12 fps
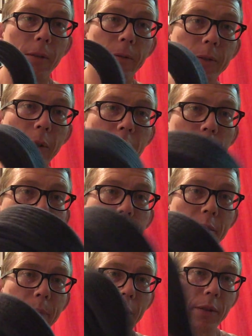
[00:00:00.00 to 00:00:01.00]
Flow
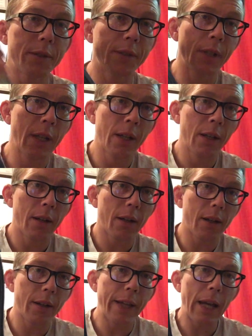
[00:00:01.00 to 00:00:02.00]
Kimonos belts,
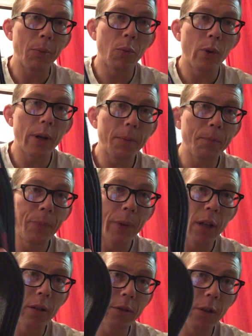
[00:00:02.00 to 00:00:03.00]
the hemp one,
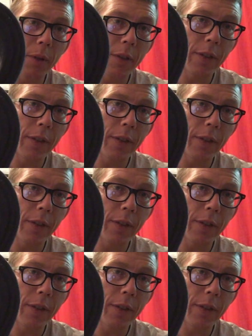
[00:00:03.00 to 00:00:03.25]
a little bit